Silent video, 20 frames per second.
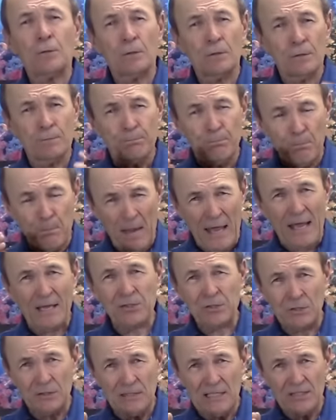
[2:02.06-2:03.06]
Your
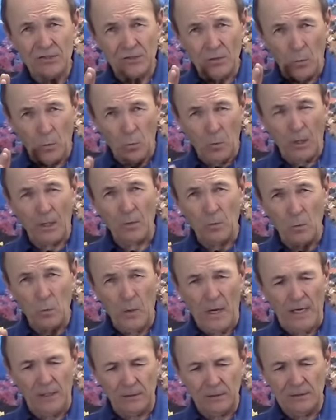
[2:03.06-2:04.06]
mask needs to work
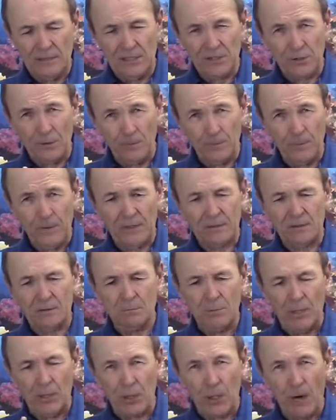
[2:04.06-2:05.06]
well. It needs to fit
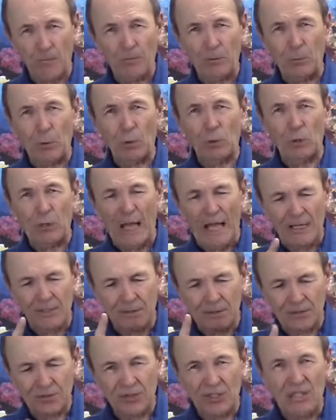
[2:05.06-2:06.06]
and be comfortable, allow
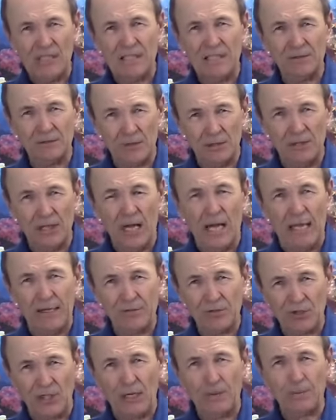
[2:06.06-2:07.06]
you to see and to
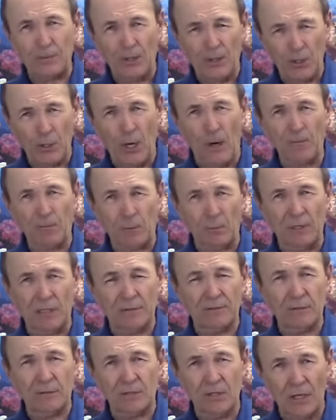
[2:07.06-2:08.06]
dive safely and
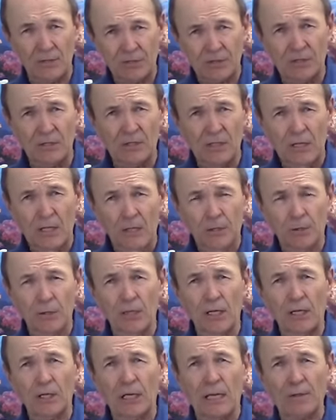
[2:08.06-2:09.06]
comfortably. If it doesn't,
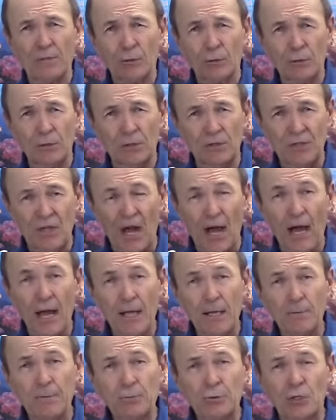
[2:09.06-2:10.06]
you're not going to have a good
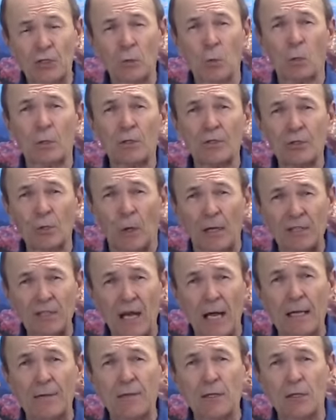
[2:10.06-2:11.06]
dive, so you won't enjoy
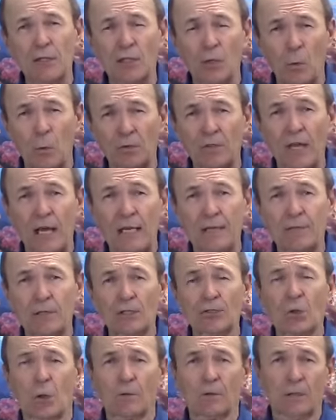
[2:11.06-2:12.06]
diving and you won't dive
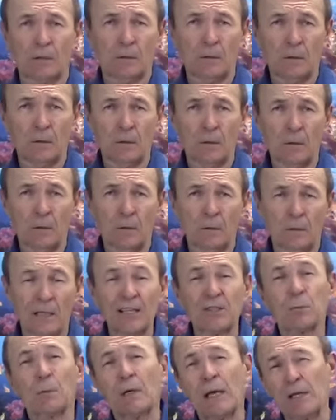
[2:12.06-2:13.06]
and it's over.
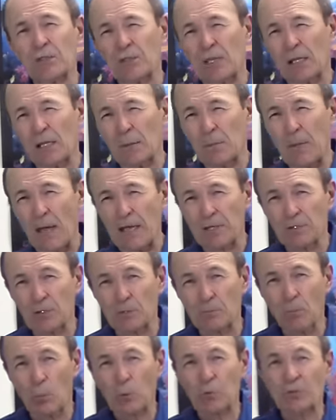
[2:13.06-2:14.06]
That's why I say the mask
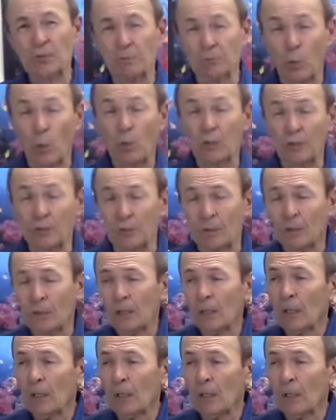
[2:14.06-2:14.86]
is most important.